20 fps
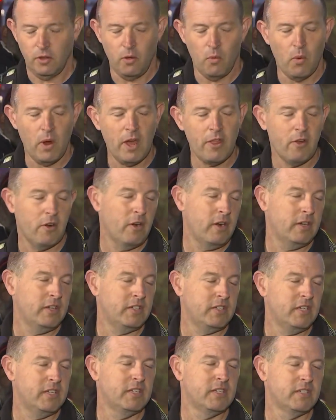the weather
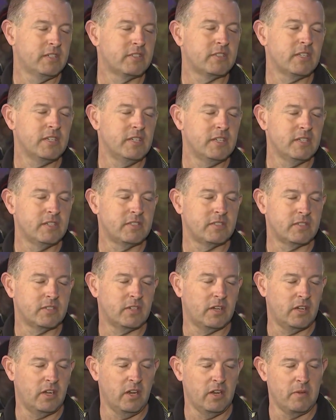is is
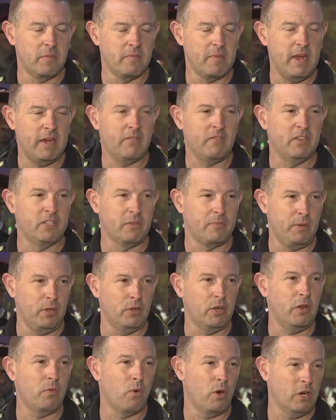going to make
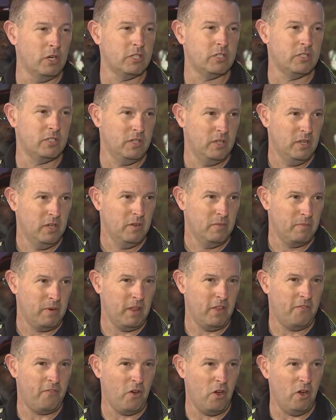visibility worse by
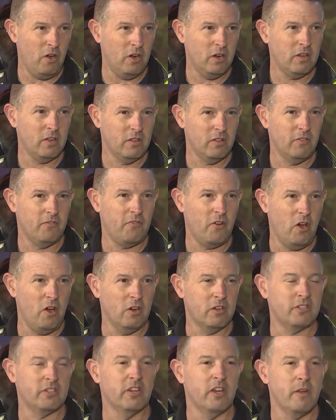the fog. The fog
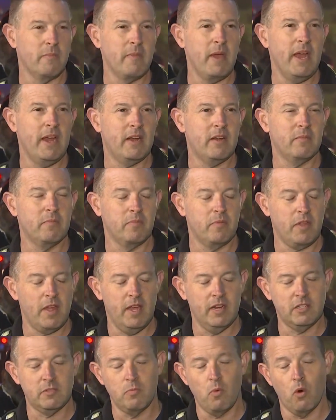is going to make
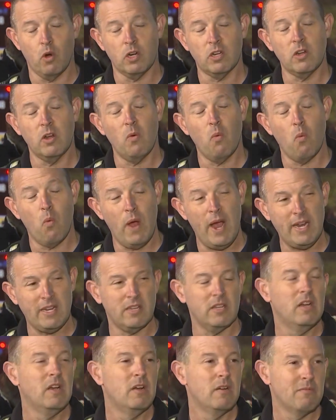things more wet,
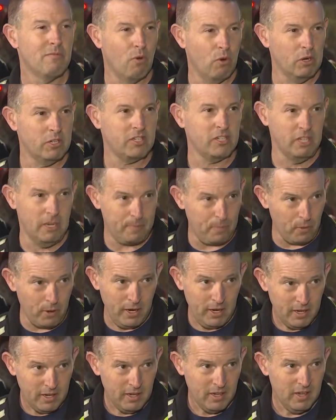more slippery.